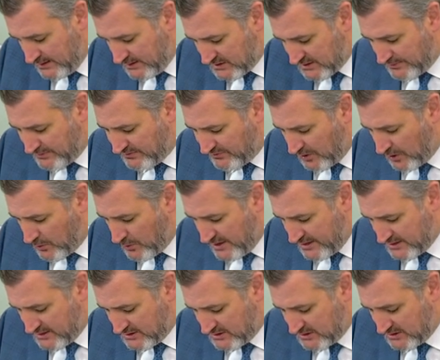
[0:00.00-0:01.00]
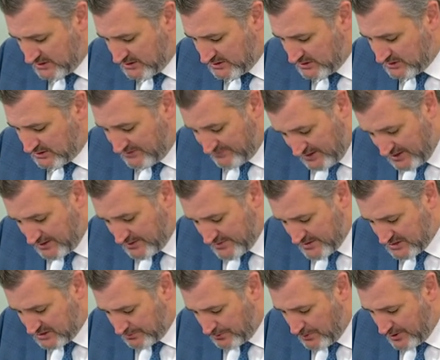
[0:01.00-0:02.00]
Some of our witnesses have hit on
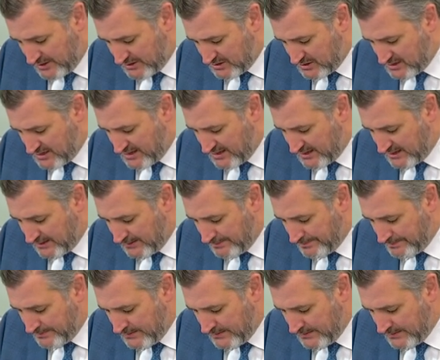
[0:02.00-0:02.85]
this point today.